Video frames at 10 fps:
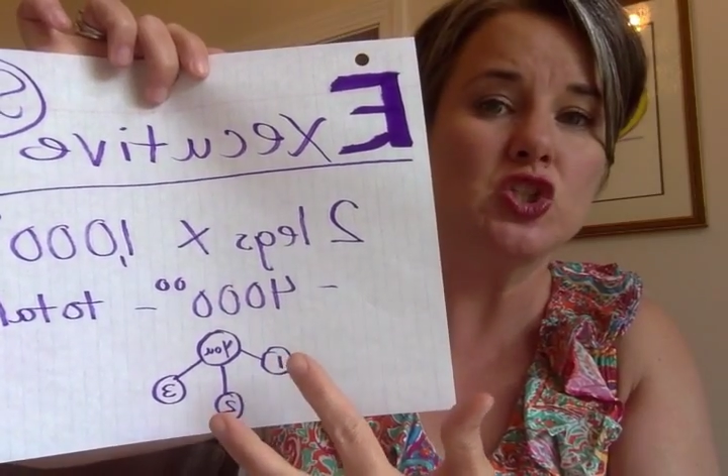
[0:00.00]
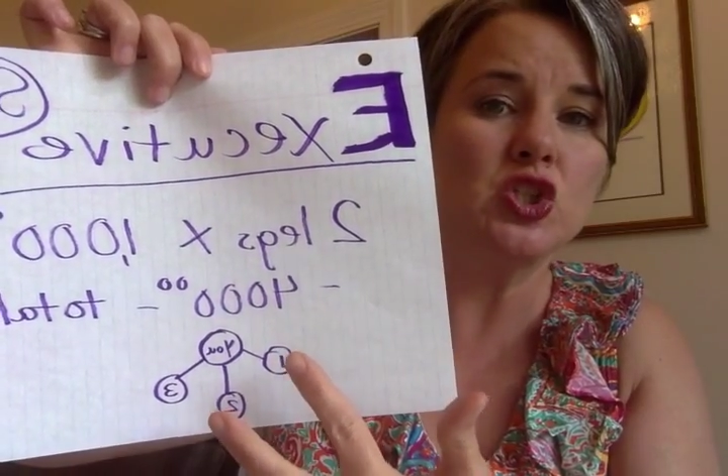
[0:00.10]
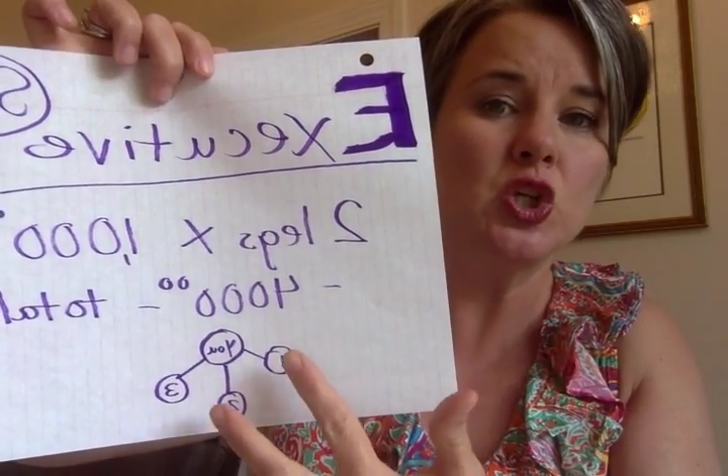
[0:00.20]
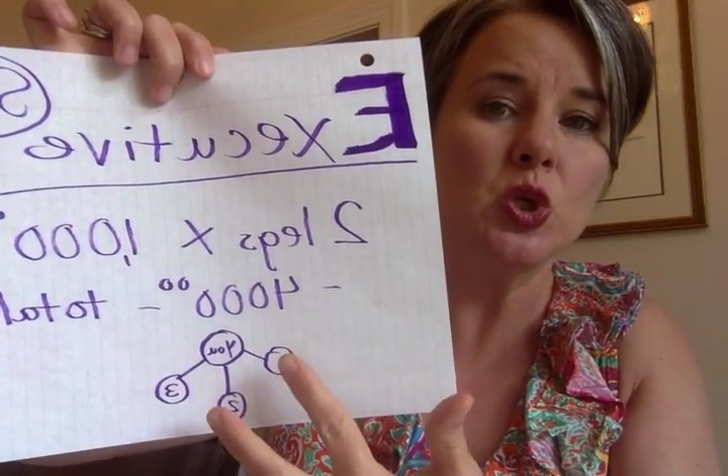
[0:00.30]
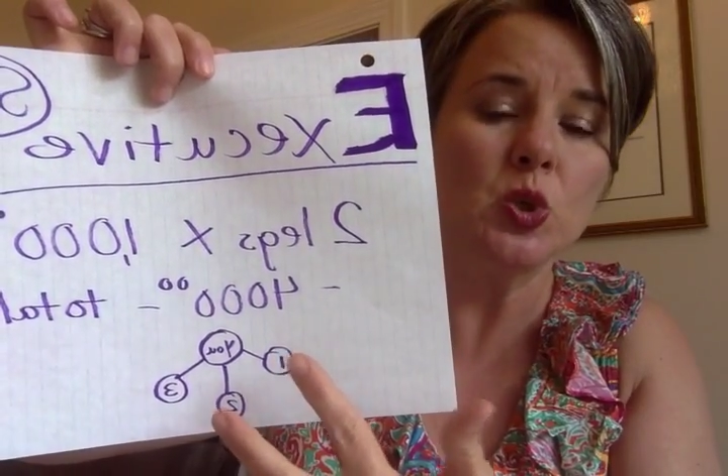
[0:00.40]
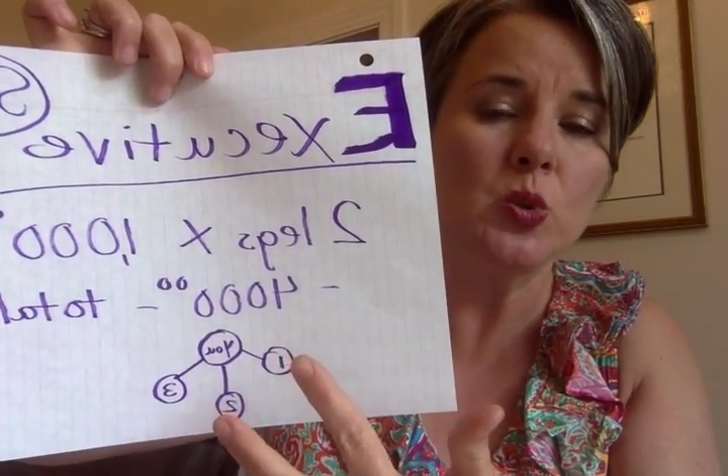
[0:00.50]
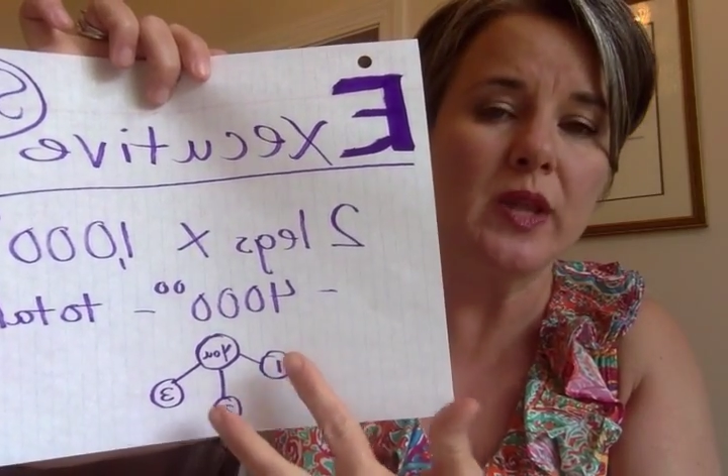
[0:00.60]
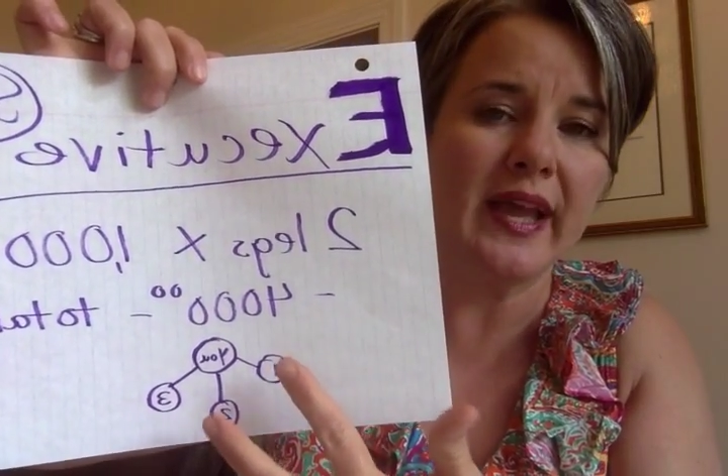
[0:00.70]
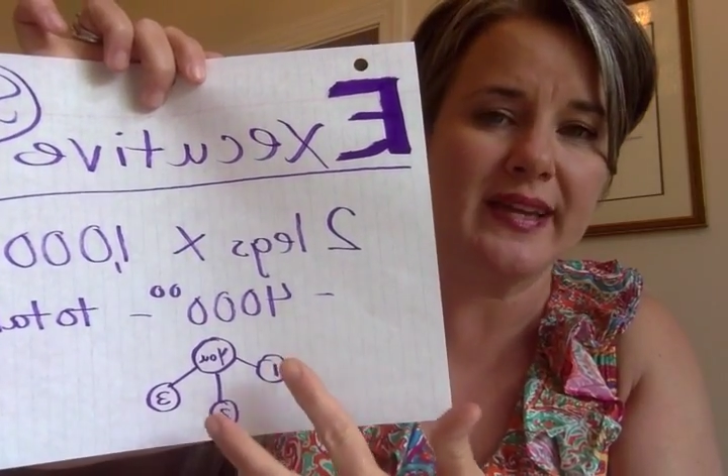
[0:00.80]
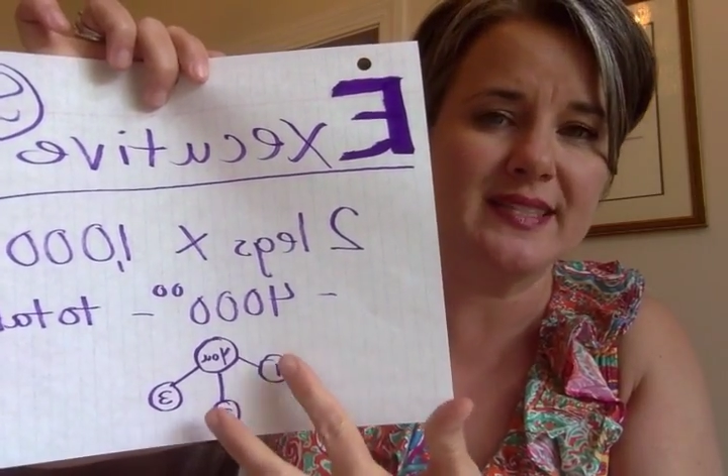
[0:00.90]
2
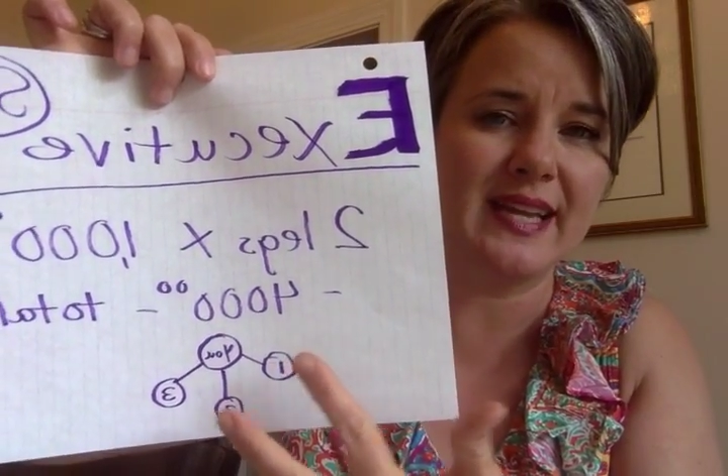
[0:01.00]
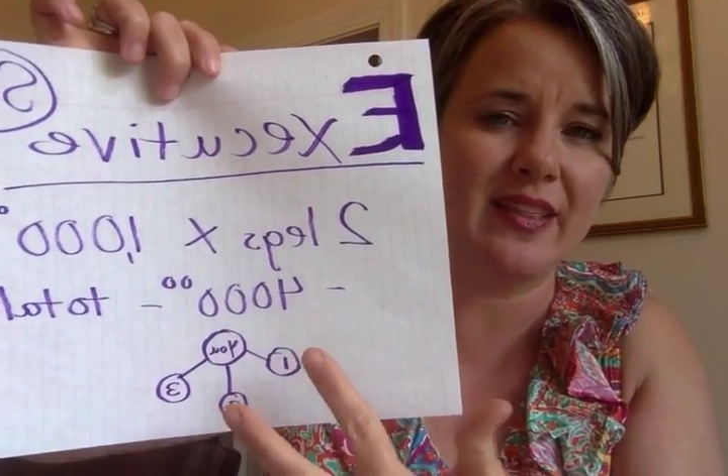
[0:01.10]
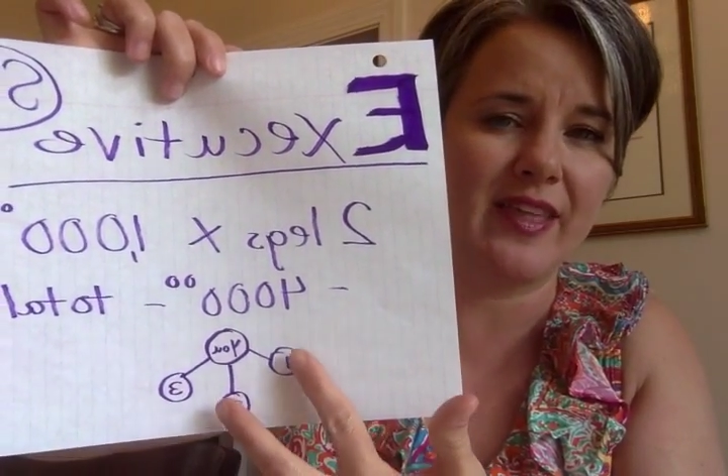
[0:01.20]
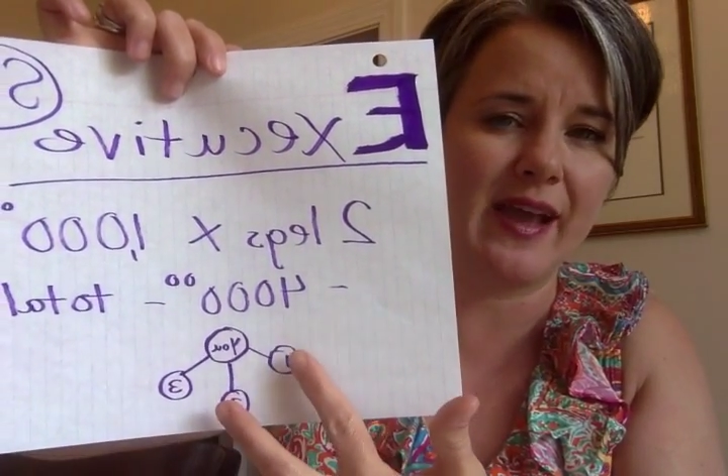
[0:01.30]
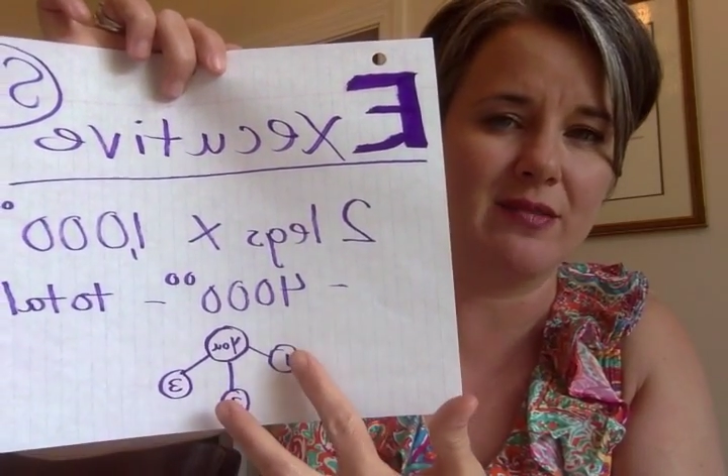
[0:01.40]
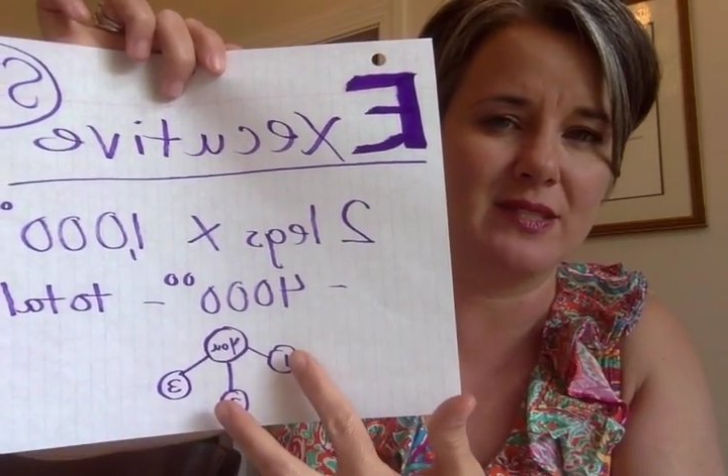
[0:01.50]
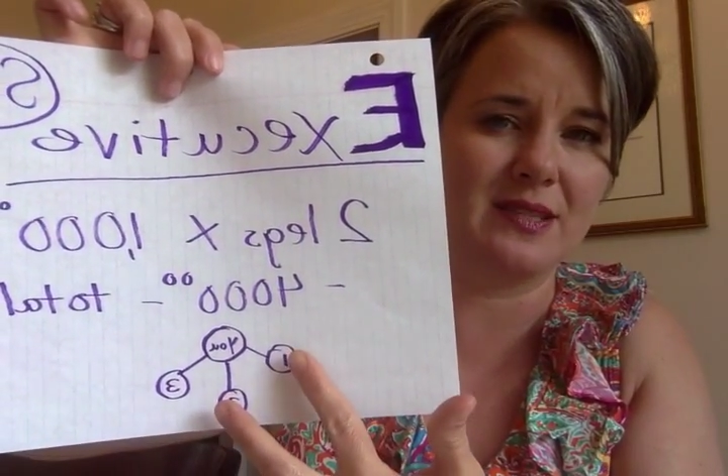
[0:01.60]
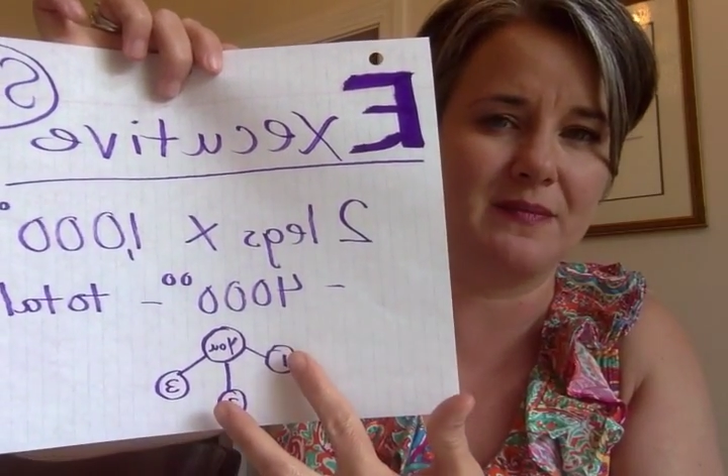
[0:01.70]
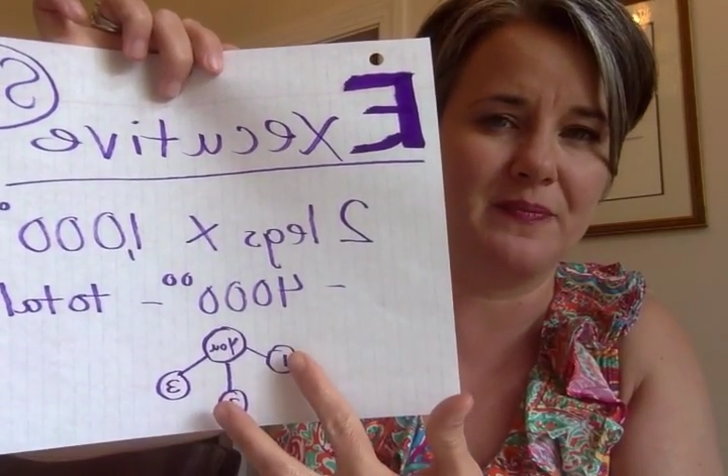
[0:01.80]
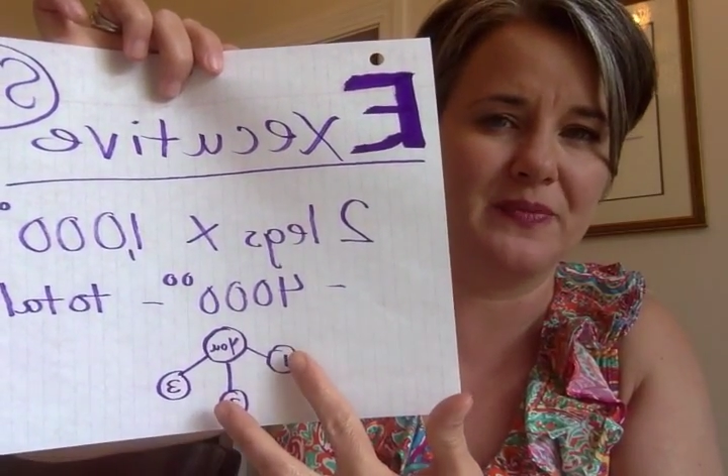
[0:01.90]
legs at
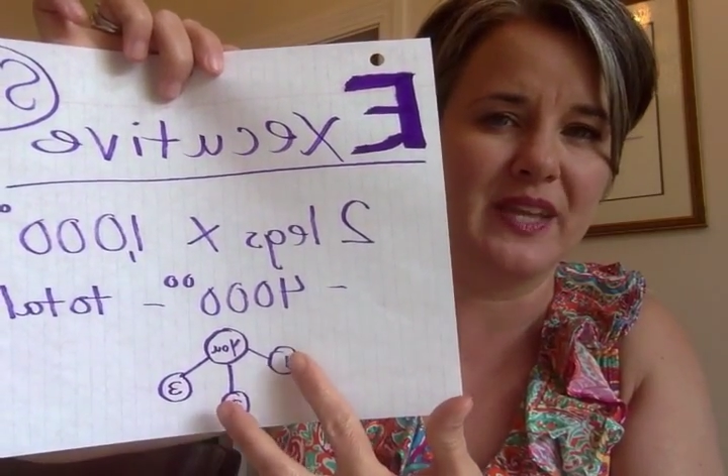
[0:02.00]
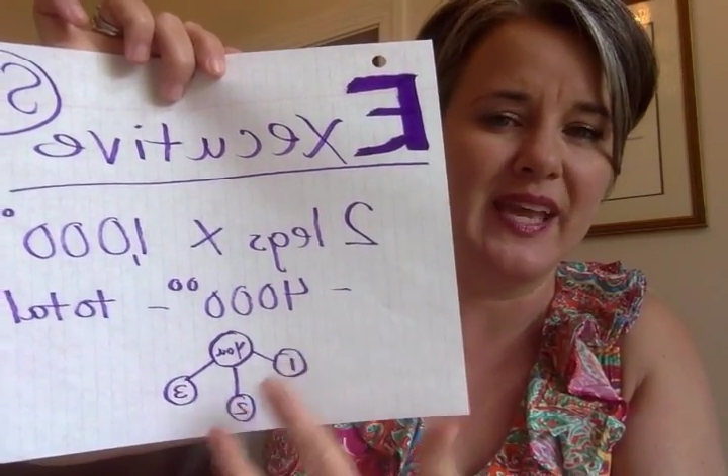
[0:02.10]
1,000.